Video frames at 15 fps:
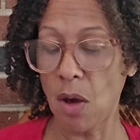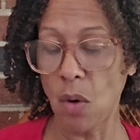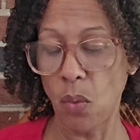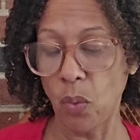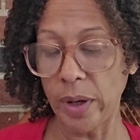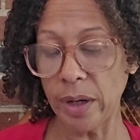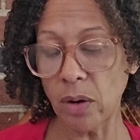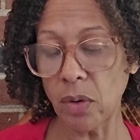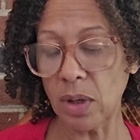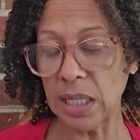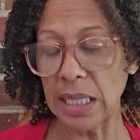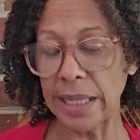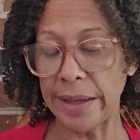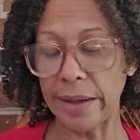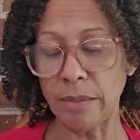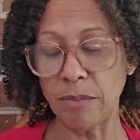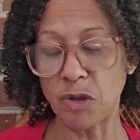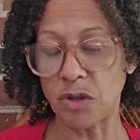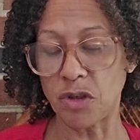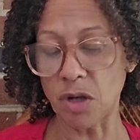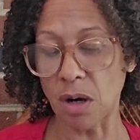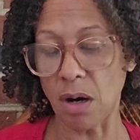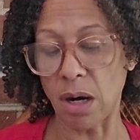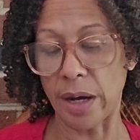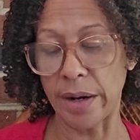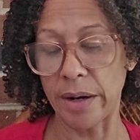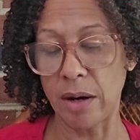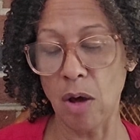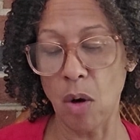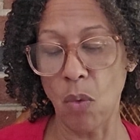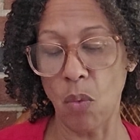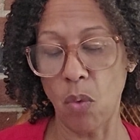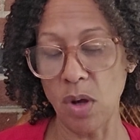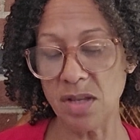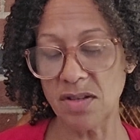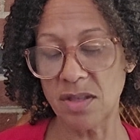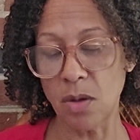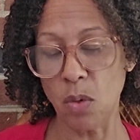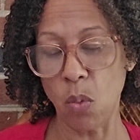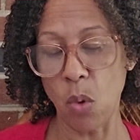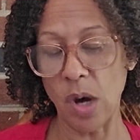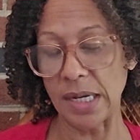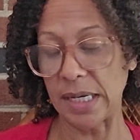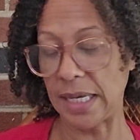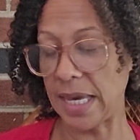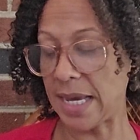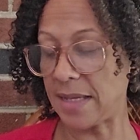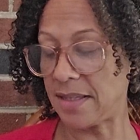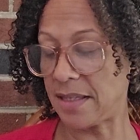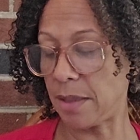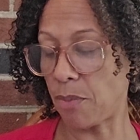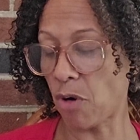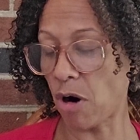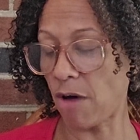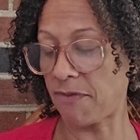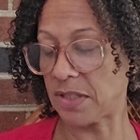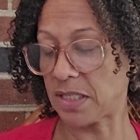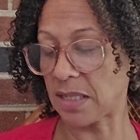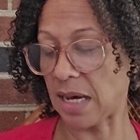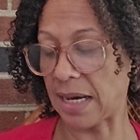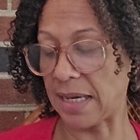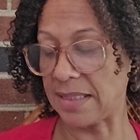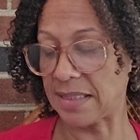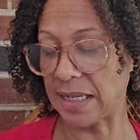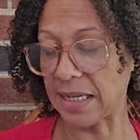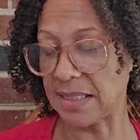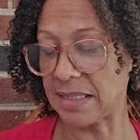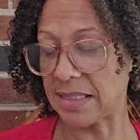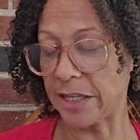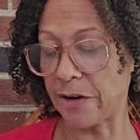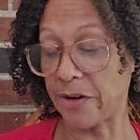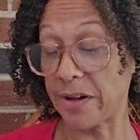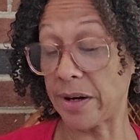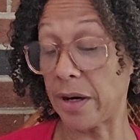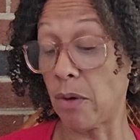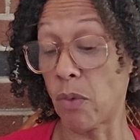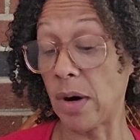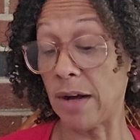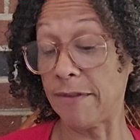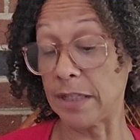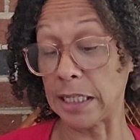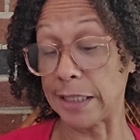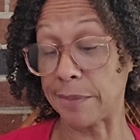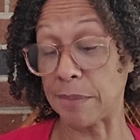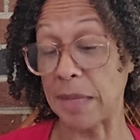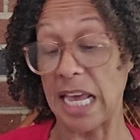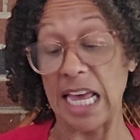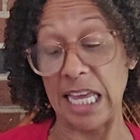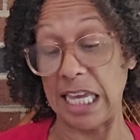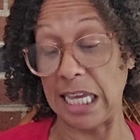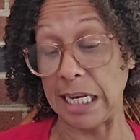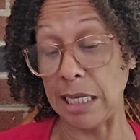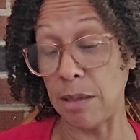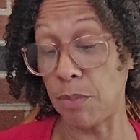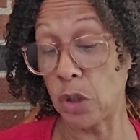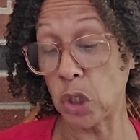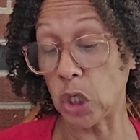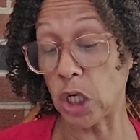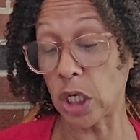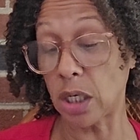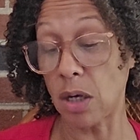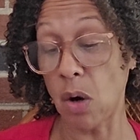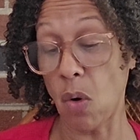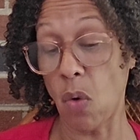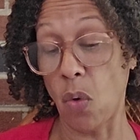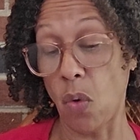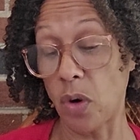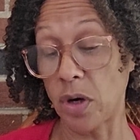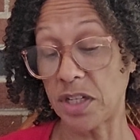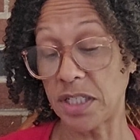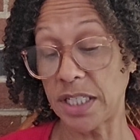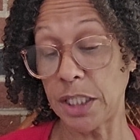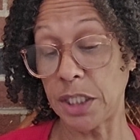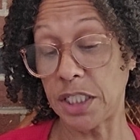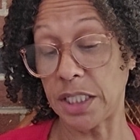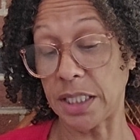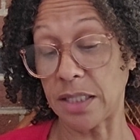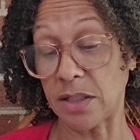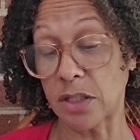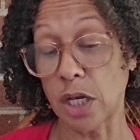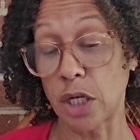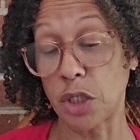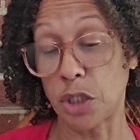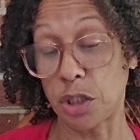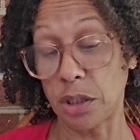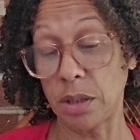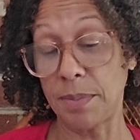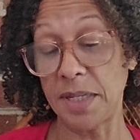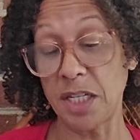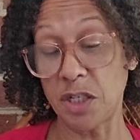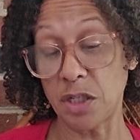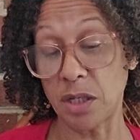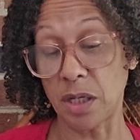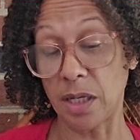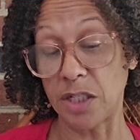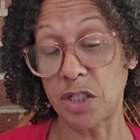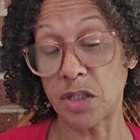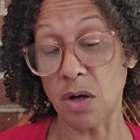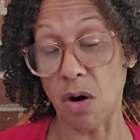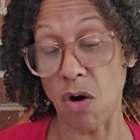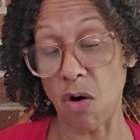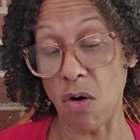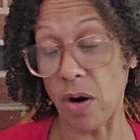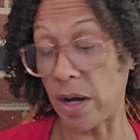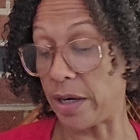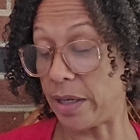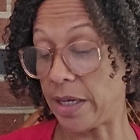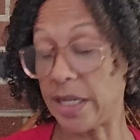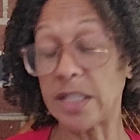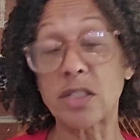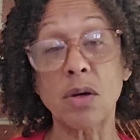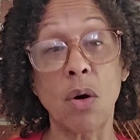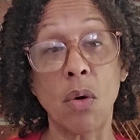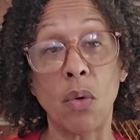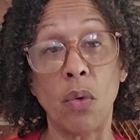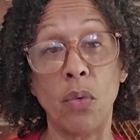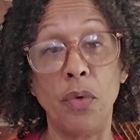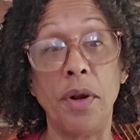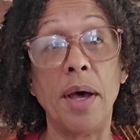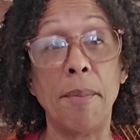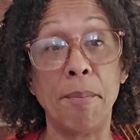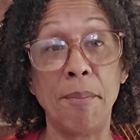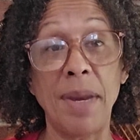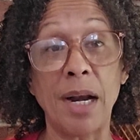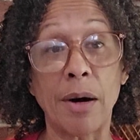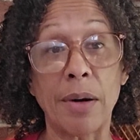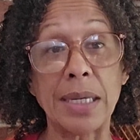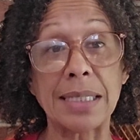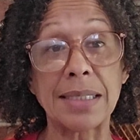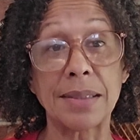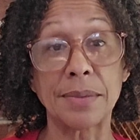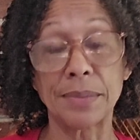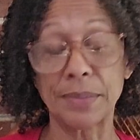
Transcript: We don't claim John was the one Casey prophesied and considered it irrelevant. Any book or teachings should be judged on its own merit.